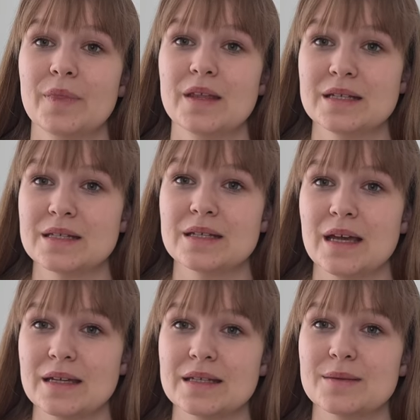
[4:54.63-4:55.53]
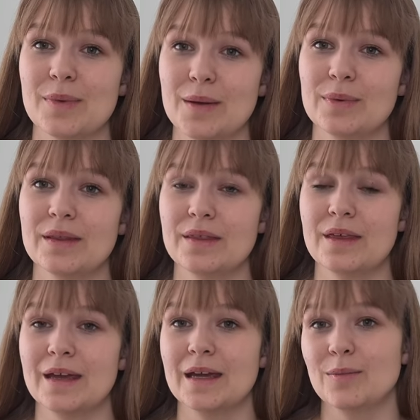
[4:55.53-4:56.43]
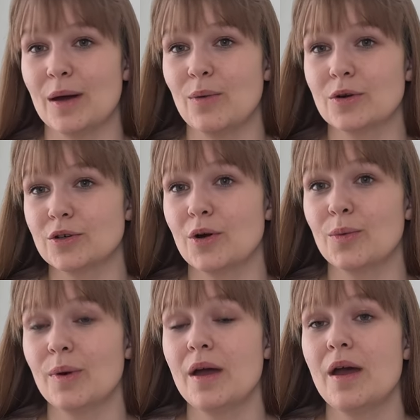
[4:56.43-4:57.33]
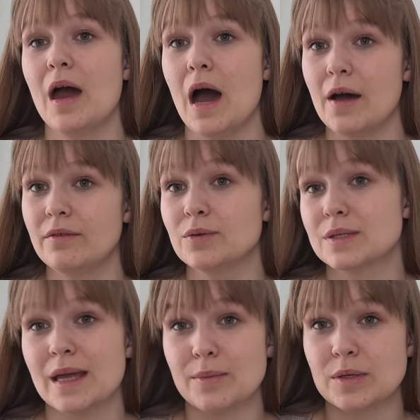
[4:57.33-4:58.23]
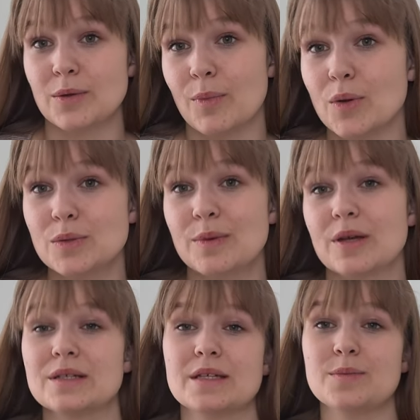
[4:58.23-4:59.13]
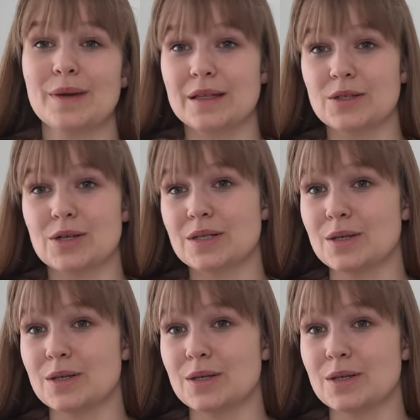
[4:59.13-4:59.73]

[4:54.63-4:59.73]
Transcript: This is maybe the thing in my wardrobe I've used absolute most because it's been just